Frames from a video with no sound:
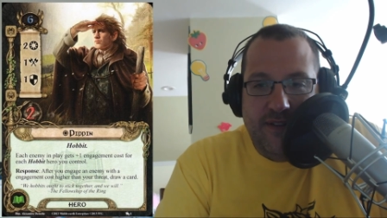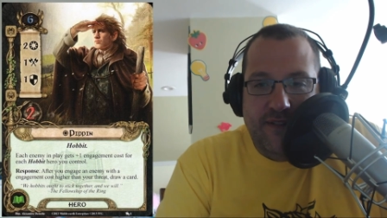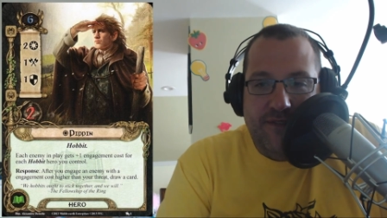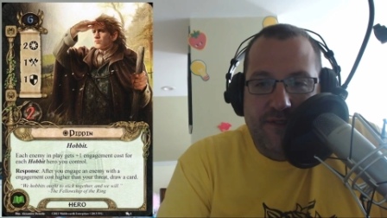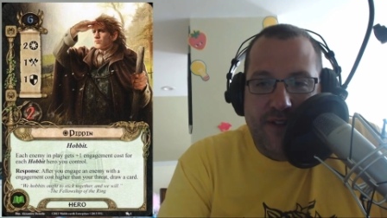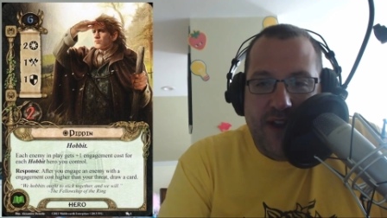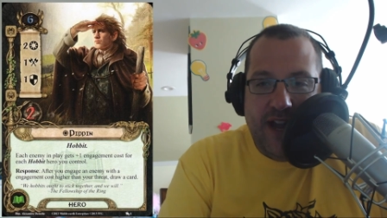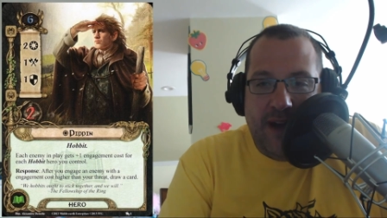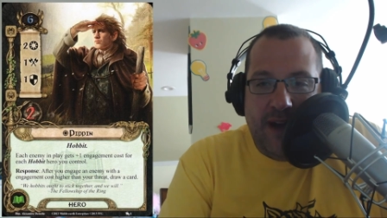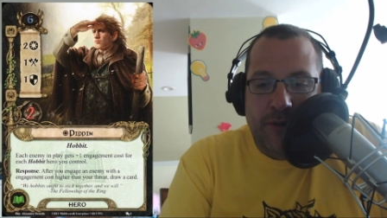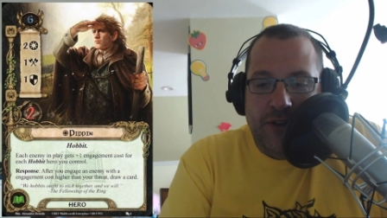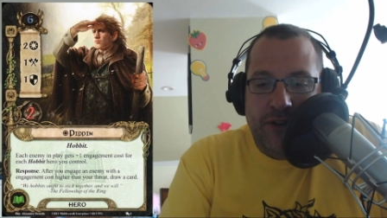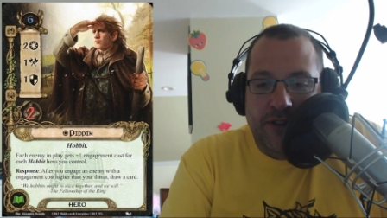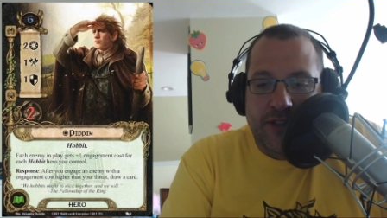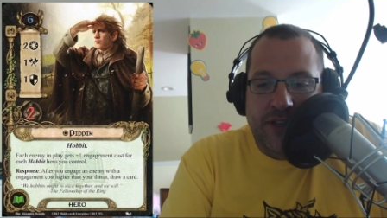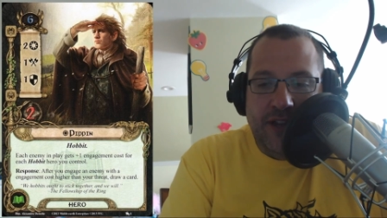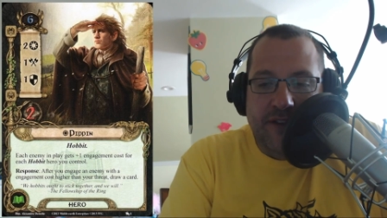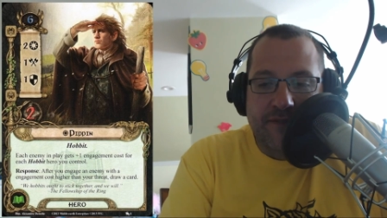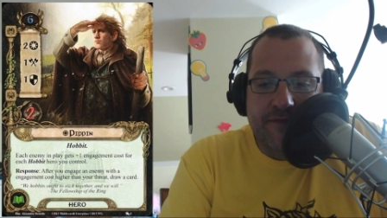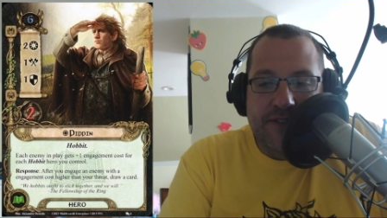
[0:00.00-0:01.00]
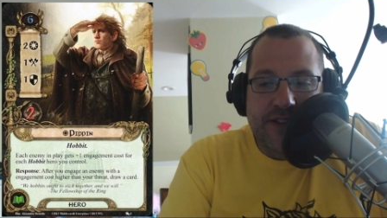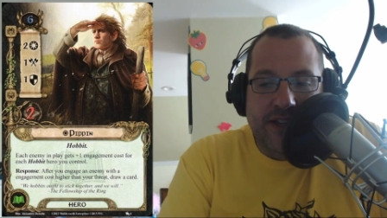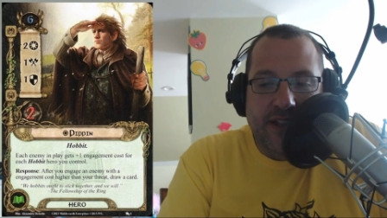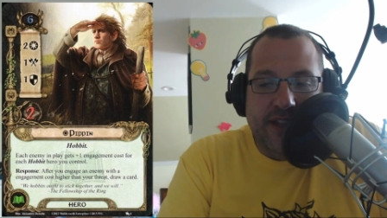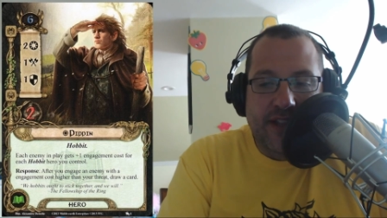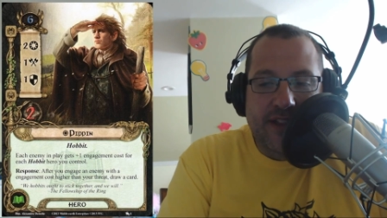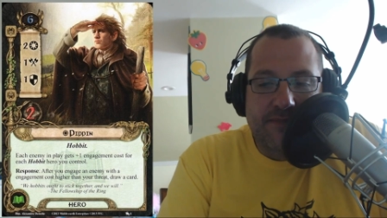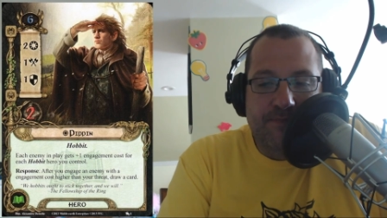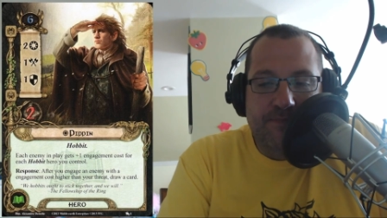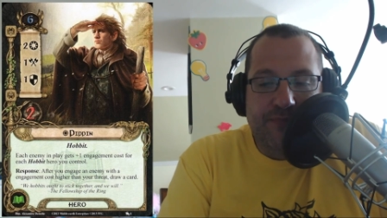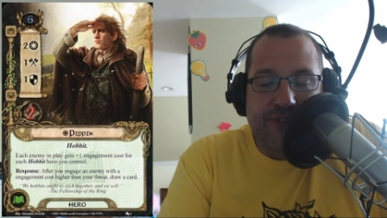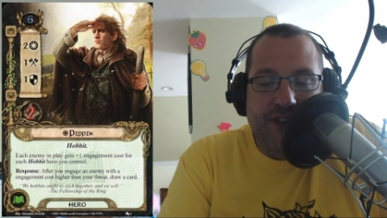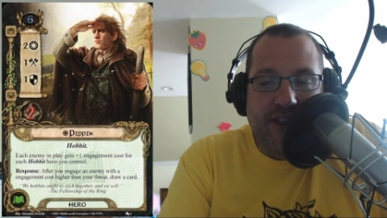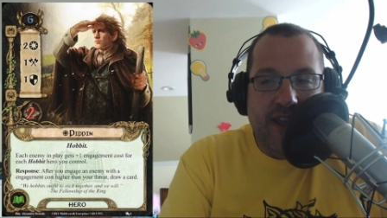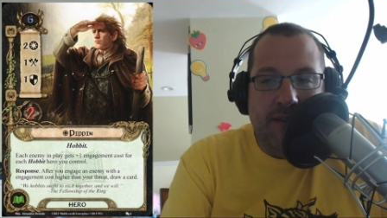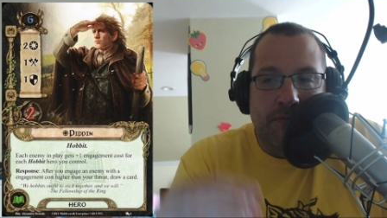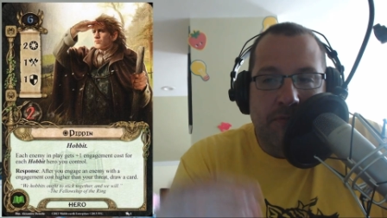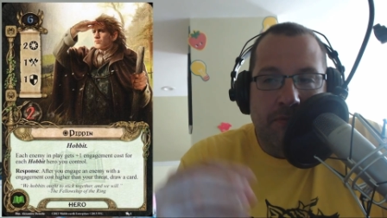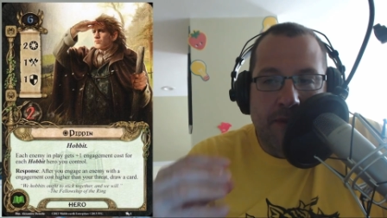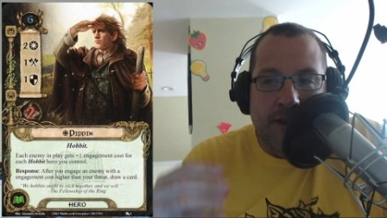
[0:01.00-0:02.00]
phenomenal enough to to
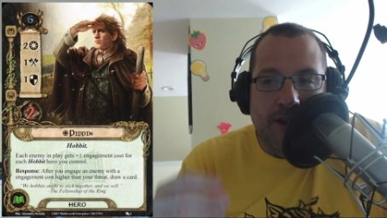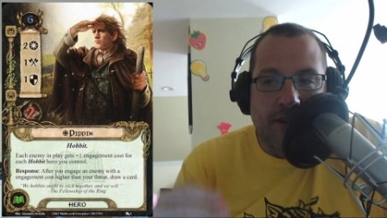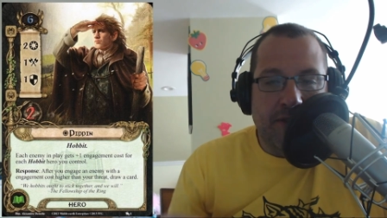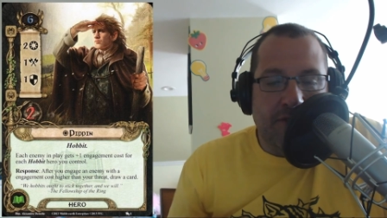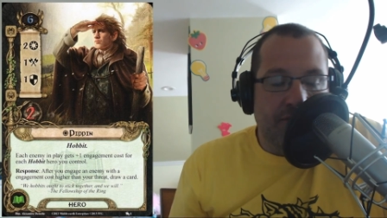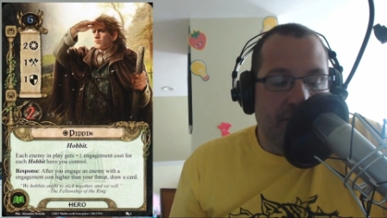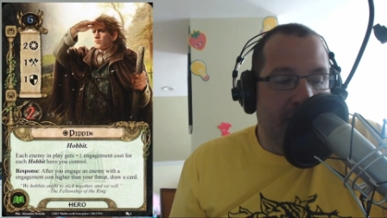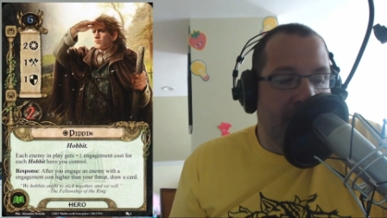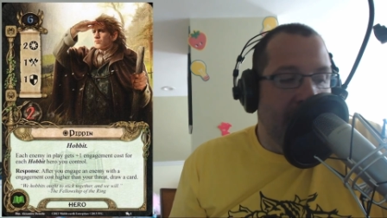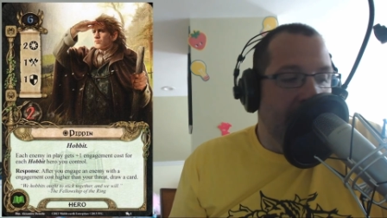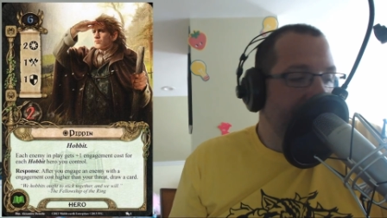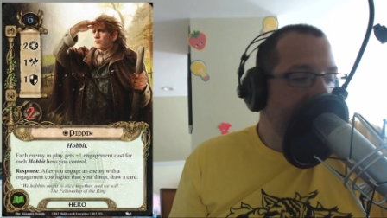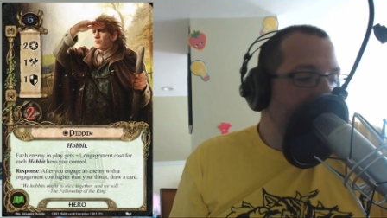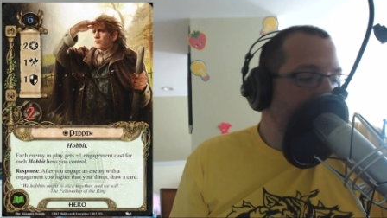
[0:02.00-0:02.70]
keep him at a three.